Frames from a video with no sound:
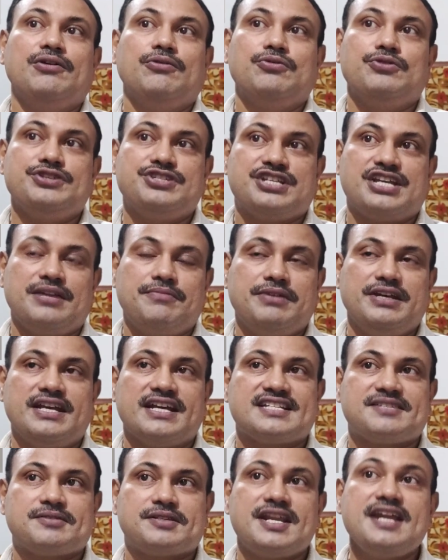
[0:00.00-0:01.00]
which can be
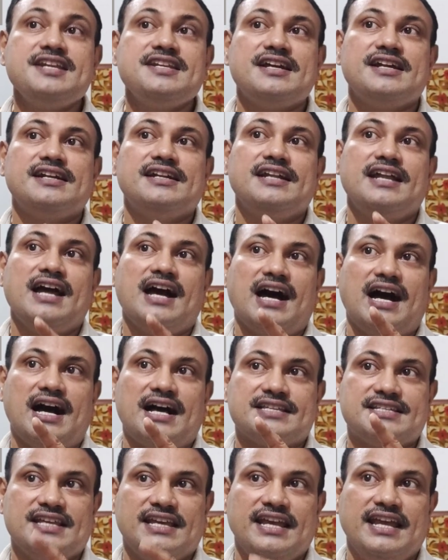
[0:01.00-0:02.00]
extended
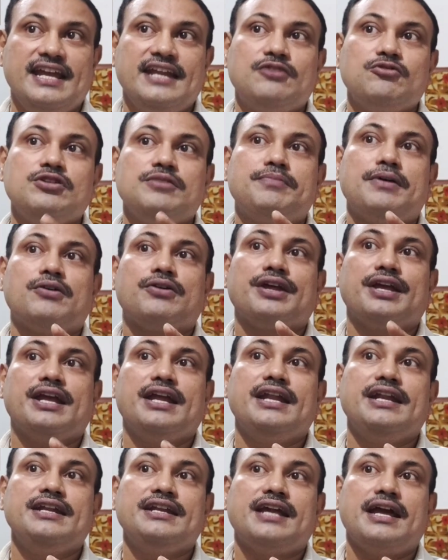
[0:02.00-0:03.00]
as a to the power
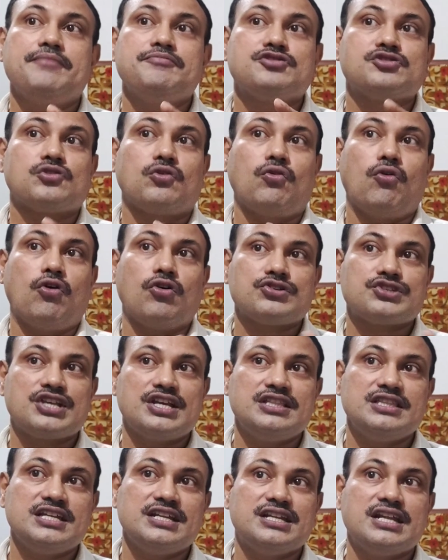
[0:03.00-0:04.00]
n times cos
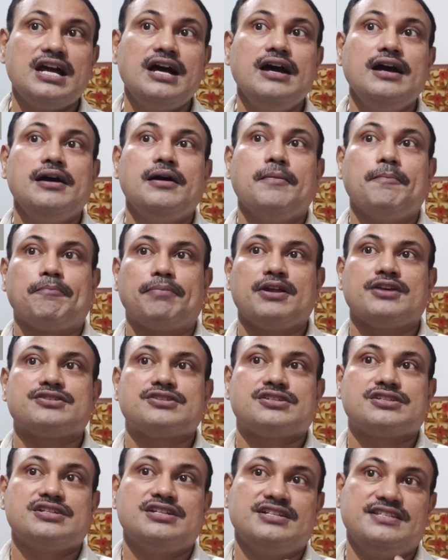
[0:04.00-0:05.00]
n theta plus
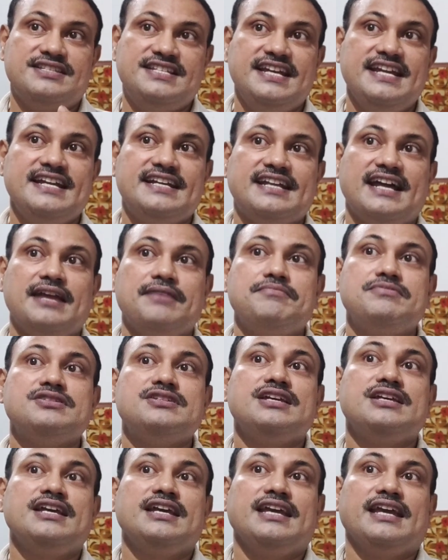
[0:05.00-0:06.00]
j times
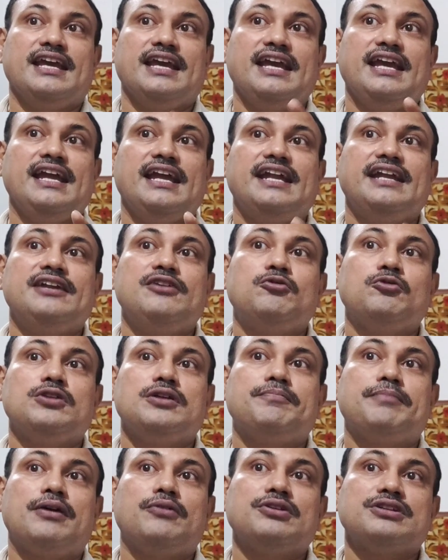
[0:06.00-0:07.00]
a n to
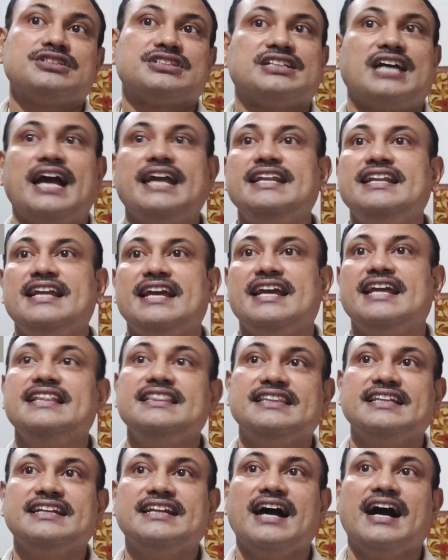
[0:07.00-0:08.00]
the power sin
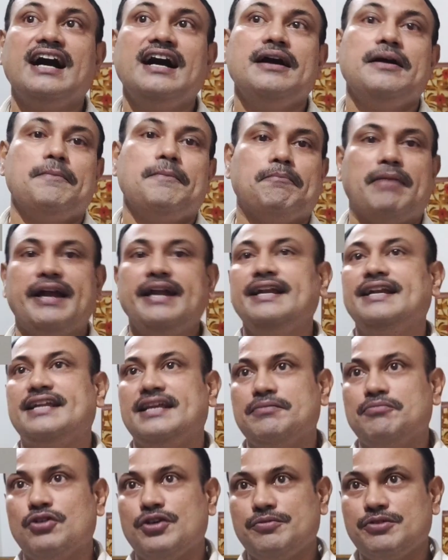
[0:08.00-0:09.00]
n theta by
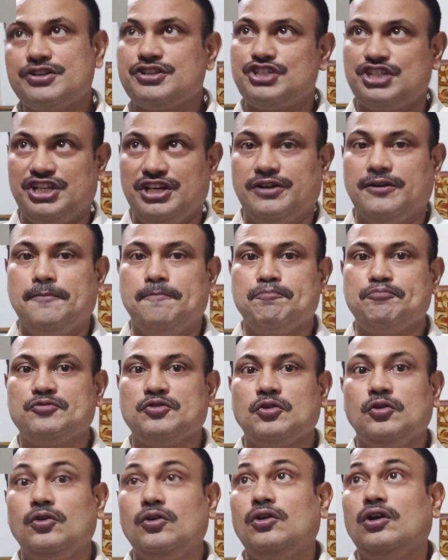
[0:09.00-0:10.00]
de Moivre's theorem.
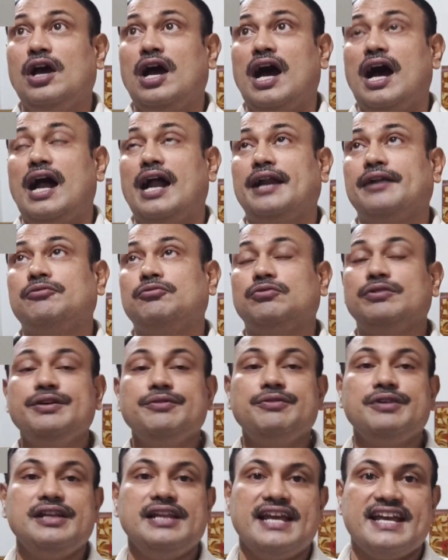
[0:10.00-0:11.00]
And we
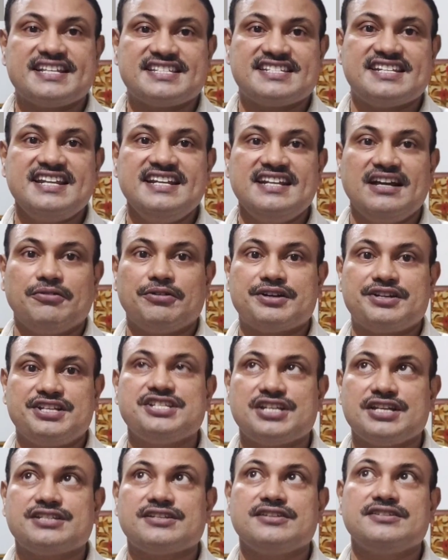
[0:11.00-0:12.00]
will extend our
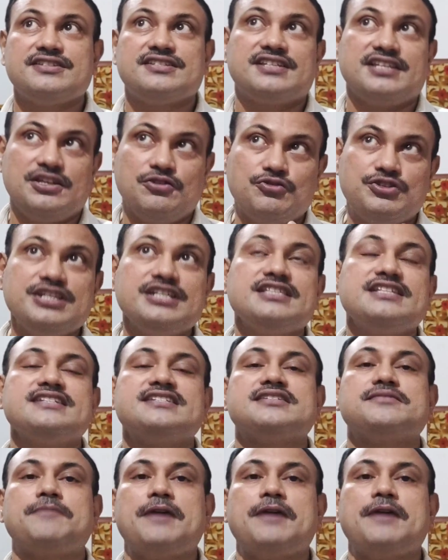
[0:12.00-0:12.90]
discussions using these